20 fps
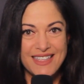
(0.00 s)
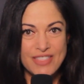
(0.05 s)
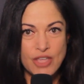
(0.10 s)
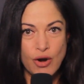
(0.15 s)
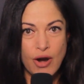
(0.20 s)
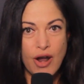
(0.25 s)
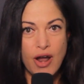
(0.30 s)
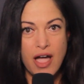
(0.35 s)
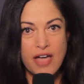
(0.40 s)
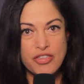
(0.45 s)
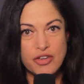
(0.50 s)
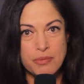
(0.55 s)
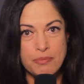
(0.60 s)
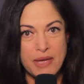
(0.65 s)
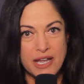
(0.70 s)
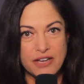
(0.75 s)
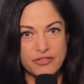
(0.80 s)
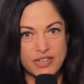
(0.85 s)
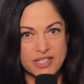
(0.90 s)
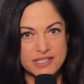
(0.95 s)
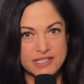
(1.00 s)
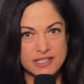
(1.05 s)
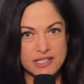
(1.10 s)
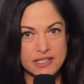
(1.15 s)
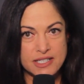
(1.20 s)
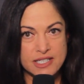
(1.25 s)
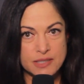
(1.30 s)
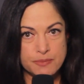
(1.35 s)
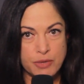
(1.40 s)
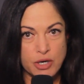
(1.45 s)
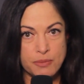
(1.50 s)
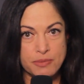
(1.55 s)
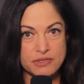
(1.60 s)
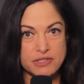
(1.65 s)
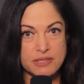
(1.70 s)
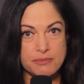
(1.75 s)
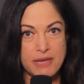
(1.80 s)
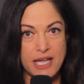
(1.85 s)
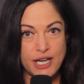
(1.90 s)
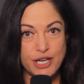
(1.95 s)
There are other benefits to these purple
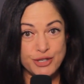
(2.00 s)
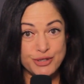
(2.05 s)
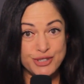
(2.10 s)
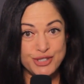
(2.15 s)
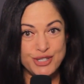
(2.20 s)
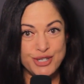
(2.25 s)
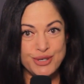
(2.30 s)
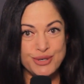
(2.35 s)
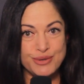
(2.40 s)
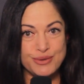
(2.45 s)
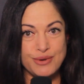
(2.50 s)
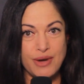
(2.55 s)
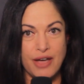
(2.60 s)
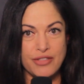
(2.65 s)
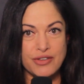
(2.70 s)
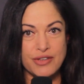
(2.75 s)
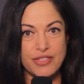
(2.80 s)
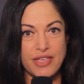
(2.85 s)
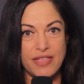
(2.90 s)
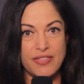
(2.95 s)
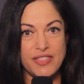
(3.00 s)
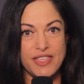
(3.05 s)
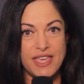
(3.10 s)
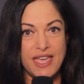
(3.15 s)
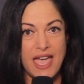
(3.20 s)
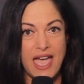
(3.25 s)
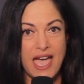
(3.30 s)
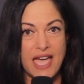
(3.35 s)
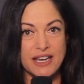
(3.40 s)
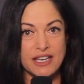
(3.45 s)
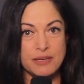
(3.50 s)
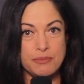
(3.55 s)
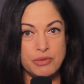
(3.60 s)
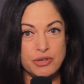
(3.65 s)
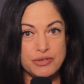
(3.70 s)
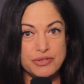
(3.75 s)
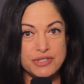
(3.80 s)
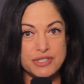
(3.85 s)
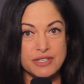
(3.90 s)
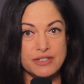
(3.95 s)
tomatoes, too, other than the added
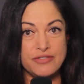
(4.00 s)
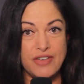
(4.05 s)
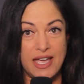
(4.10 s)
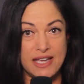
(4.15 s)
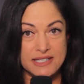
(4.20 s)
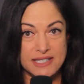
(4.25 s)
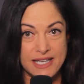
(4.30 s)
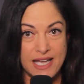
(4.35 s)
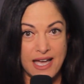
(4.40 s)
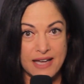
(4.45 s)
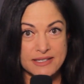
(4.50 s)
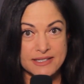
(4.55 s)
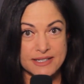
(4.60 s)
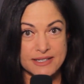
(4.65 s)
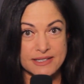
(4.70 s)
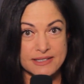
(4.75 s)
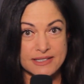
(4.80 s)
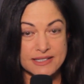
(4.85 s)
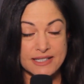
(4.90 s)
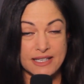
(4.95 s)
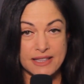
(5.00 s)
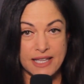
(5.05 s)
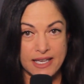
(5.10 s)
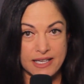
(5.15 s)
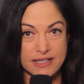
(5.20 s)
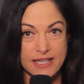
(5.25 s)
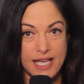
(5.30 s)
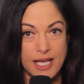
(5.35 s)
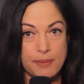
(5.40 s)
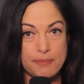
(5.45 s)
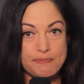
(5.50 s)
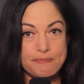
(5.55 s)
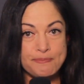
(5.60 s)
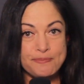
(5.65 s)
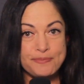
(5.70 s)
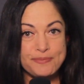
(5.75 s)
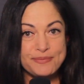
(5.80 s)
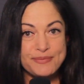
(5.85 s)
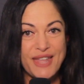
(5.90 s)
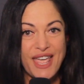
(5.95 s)
boost of antioxidants that they claim.
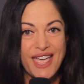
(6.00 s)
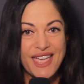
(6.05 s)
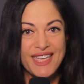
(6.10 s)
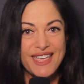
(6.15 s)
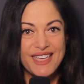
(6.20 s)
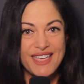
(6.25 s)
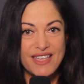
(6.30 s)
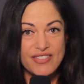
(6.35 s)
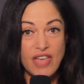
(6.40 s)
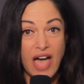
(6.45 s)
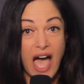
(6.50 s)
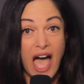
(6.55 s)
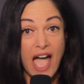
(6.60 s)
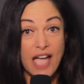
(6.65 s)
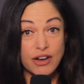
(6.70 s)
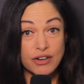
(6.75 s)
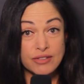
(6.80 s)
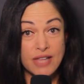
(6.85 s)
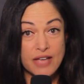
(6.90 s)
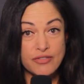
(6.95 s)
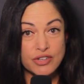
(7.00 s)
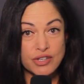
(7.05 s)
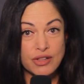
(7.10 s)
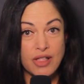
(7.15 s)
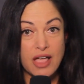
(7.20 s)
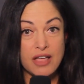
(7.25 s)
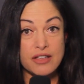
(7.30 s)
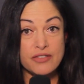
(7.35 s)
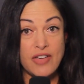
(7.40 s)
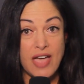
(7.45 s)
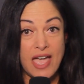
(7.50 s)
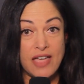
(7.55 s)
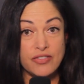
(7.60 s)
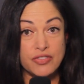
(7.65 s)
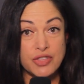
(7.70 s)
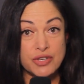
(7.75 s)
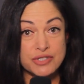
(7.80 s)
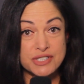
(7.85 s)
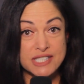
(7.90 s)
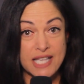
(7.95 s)
The higher level of
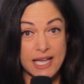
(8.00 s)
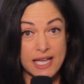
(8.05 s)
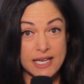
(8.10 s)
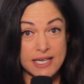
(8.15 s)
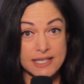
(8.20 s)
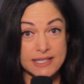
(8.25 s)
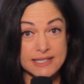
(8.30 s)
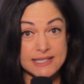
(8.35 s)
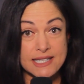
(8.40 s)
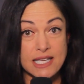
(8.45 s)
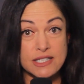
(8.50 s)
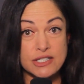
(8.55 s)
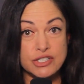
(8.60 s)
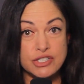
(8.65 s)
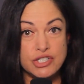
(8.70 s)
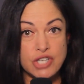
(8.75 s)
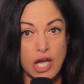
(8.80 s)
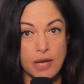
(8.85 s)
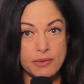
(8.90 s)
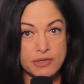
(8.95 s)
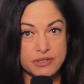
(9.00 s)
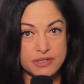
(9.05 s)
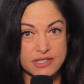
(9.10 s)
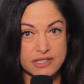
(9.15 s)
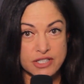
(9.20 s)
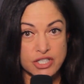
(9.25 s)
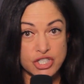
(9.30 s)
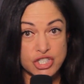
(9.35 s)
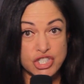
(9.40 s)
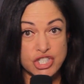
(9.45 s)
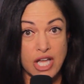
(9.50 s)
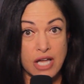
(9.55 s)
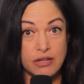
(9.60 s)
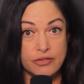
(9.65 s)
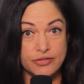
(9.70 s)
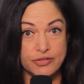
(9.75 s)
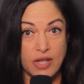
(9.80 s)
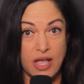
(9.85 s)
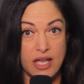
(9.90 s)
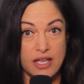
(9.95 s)
anthocyanins doubles the
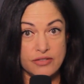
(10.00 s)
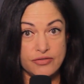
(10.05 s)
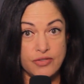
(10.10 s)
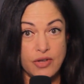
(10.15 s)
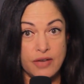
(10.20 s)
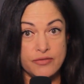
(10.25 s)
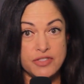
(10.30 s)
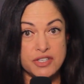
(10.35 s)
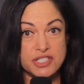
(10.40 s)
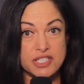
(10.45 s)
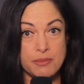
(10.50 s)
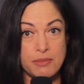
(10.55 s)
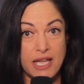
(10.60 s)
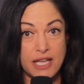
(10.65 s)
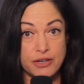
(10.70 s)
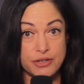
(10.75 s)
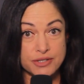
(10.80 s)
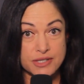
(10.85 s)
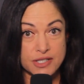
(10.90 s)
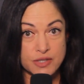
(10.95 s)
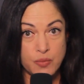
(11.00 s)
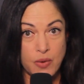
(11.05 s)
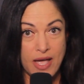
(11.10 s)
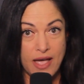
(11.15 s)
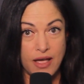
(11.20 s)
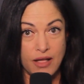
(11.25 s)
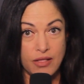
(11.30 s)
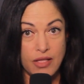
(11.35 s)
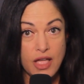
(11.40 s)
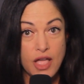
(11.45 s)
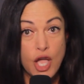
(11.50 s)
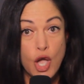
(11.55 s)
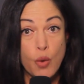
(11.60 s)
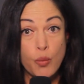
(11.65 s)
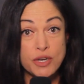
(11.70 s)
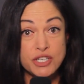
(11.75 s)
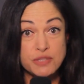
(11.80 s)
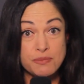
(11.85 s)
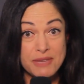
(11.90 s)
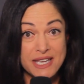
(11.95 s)
shelf life of the tomatoes as well,
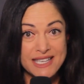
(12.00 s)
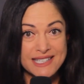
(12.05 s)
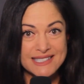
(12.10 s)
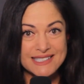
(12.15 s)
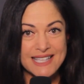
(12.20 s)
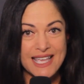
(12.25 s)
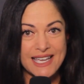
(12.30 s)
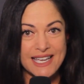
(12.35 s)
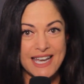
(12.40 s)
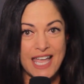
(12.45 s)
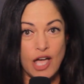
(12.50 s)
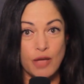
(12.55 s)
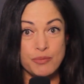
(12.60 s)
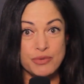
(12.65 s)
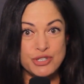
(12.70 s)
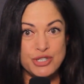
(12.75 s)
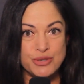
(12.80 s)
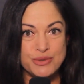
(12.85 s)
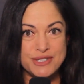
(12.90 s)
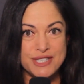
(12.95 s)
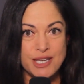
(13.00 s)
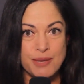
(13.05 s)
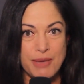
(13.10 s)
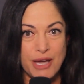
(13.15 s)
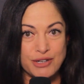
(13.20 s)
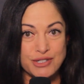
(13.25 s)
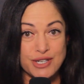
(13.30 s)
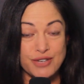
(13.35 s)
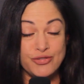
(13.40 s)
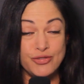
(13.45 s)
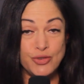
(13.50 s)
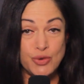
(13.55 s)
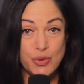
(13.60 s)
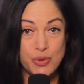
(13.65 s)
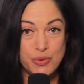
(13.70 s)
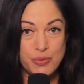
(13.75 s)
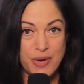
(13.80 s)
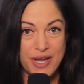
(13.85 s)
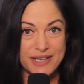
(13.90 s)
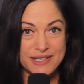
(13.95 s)
which means they can help reduce the amount of
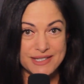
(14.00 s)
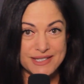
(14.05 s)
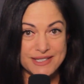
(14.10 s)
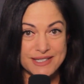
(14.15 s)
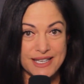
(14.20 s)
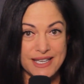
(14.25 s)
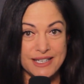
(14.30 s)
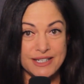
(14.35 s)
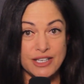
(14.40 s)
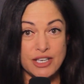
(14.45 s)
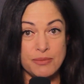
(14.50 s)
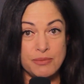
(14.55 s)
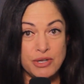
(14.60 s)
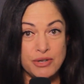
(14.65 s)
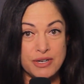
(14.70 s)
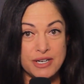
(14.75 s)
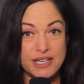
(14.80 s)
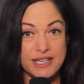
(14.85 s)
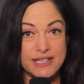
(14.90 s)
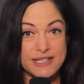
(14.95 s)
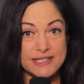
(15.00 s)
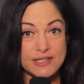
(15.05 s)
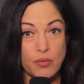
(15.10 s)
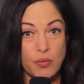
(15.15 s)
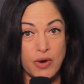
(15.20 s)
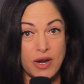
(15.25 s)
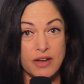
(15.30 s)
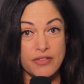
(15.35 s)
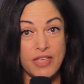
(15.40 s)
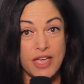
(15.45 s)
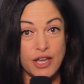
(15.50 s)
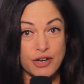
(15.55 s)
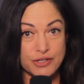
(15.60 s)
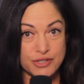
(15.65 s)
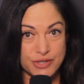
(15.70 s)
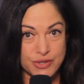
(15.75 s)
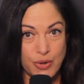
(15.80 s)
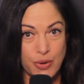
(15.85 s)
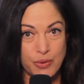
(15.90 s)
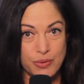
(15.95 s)
food waste in communities where they are
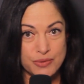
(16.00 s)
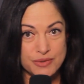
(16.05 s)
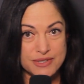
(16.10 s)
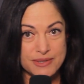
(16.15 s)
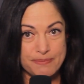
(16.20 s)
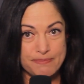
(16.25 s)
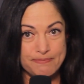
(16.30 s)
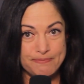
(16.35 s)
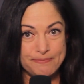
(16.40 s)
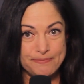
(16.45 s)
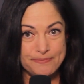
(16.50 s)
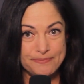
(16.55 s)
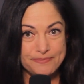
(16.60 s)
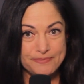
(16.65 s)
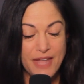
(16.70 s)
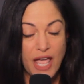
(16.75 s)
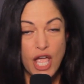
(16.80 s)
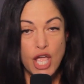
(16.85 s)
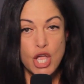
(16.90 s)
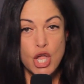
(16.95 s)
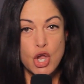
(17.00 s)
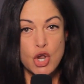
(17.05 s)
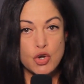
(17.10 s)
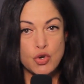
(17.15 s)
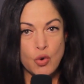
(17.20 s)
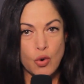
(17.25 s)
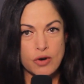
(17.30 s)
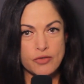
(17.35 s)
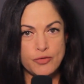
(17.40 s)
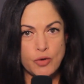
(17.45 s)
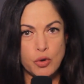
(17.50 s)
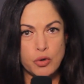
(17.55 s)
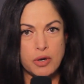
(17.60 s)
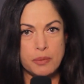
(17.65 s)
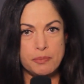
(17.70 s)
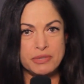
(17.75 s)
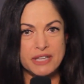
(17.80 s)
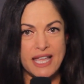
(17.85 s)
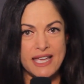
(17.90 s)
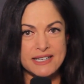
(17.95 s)
sold.
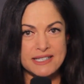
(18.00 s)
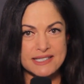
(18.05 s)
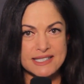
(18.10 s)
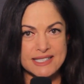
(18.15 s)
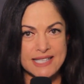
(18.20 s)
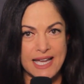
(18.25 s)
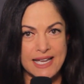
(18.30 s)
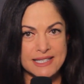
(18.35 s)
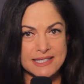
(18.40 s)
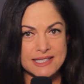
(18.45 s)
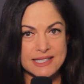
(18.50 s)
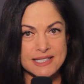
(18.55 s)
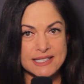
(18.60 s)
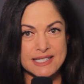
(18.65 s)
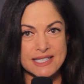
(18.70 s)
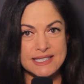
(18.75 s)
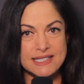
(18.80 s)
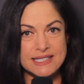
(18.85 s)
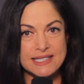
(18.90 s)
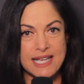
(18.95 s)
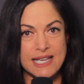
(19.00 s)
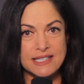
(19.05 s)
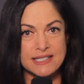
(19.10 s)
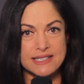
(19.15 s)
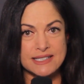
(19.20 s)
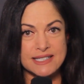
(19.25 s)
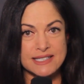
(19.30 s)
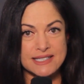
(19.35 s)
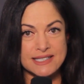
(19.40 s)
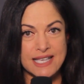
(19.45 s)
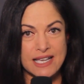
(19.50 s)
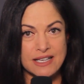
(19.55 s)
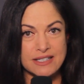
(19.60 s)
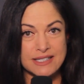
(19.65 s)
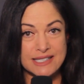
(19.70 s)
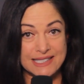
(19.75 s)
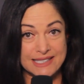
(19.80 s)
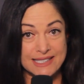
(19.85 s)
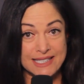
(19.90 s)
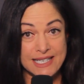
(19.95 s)
Norfolk Plant Sciences intends to
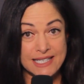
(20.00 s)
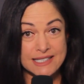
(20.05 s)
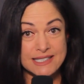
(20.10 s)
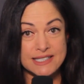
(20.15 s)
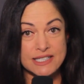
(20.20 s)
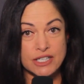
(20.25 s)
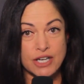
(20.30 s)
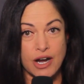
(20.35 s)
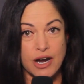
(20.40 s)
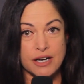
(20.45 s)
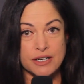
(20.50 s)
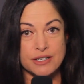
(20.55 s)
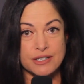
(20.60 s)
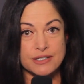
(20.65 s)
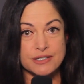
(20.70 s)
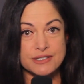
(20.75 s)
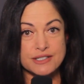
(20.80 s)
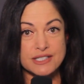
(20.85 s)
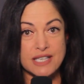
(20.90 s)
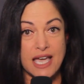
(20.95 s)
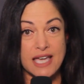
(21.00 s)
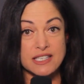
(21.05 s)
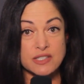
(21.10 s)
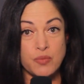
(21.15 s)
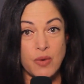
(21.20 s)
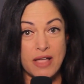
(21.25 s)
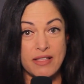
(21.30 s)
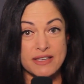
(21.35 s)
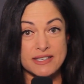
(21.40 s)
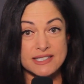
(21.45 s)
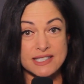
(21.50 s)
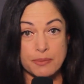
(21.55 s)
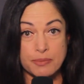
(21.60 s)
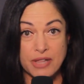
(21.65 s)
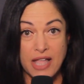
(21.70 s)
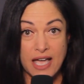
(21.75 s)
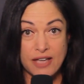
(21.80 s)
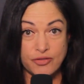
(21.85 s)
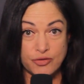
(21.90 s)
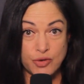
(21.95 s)
sell seeds to gardeners as well as
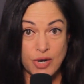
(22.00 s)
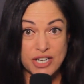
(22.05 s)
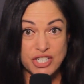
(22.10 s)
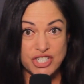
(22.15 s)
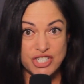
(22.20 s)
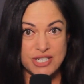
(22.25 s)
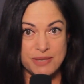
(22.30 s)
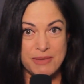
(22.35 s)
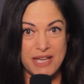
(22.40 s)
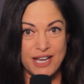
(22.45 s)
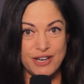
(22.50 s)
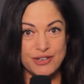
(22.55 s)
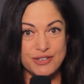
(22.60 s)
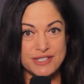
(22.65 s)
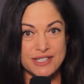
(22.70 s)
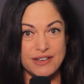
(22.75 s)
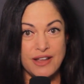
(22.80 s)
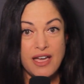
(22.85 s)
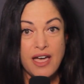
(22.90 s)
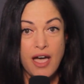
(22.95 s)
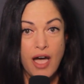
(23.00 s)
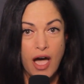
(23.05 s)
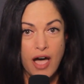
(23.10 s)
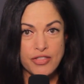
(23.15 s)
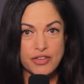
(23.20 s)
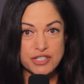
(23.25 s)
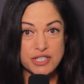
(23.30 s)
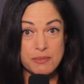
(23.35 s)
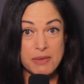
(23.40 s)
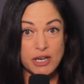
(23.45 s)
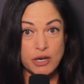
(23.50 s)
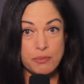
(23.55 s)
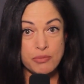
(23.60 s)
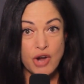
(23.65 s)
supply fresh tomatoes and other tomato